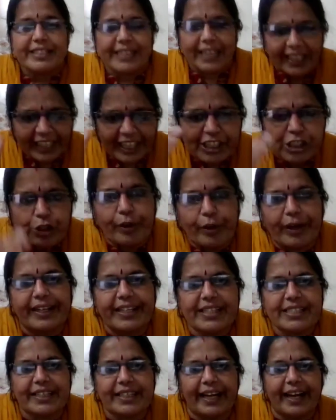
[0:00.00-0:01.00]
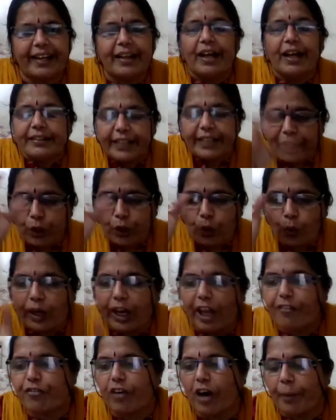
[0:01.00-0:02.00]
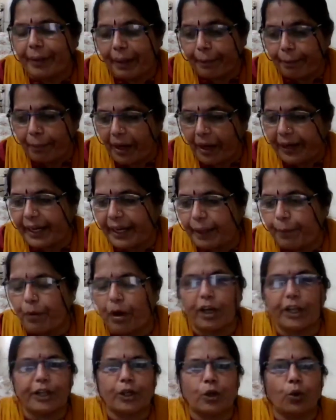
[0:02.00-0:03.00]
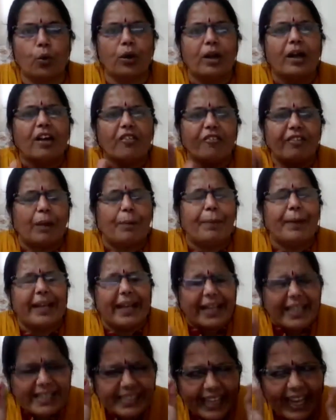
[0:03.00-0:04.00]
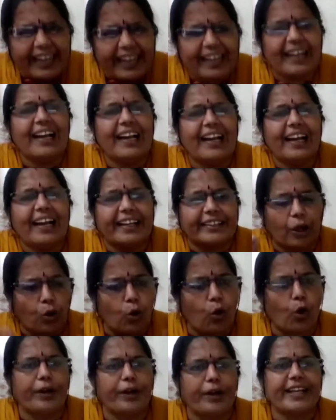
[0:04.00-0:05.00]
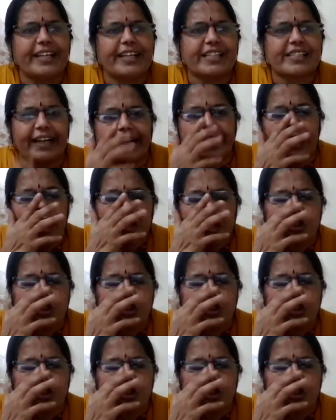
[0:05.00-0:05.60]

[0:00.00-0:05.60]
children should understand the newly formed mRNA molecule will be exactly like the coding strand.